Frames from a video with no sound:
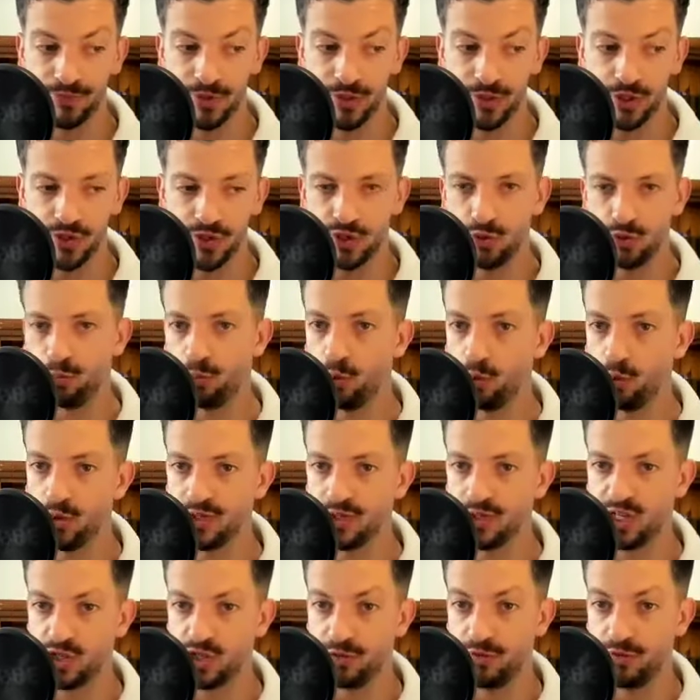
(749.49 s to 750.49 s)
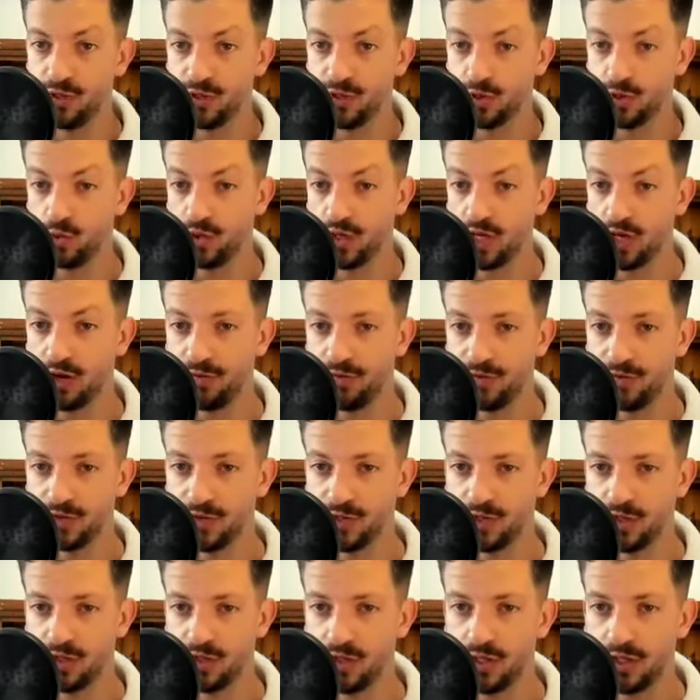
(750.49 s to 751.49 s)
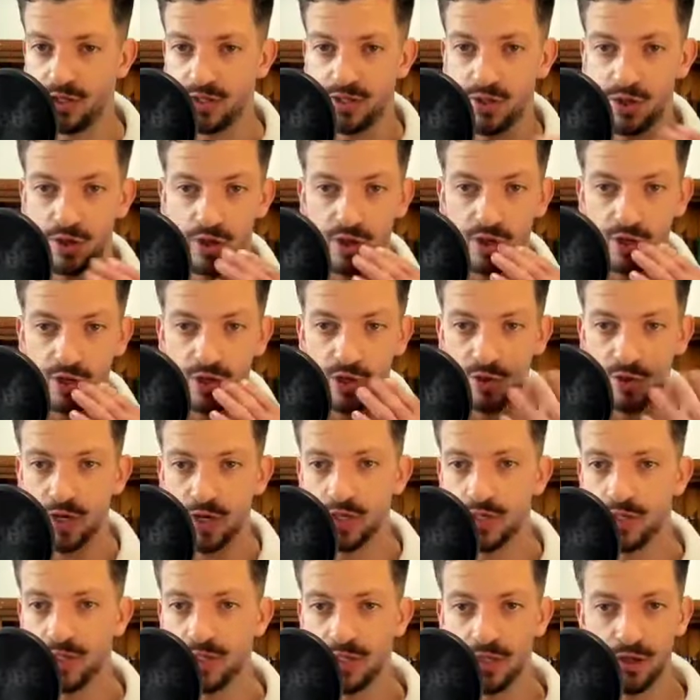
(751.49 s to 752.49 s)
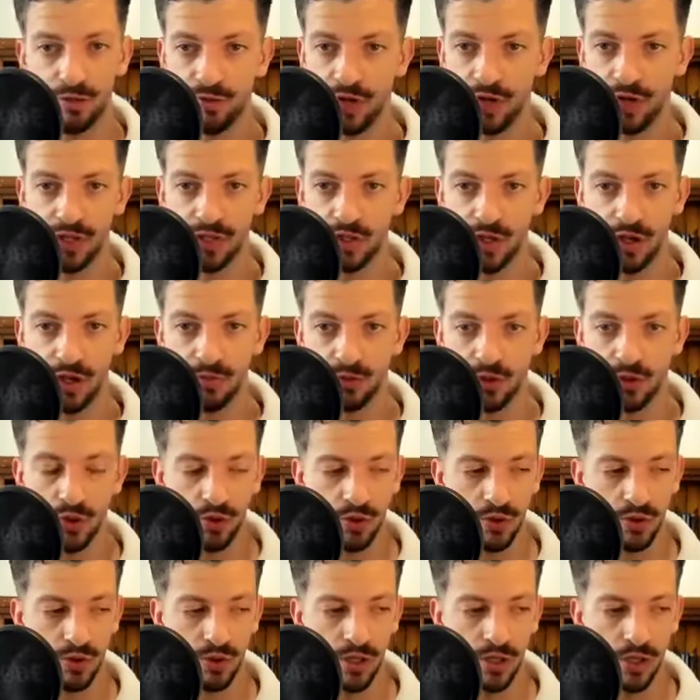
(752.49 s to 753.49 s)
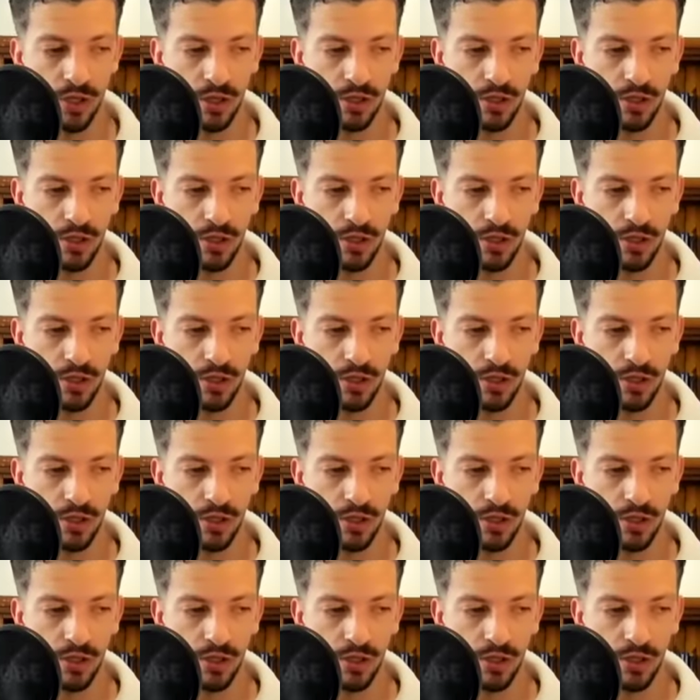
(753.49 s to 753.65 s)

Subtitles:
to support such a fiscal deficit that's not going to correct itself anytime soon,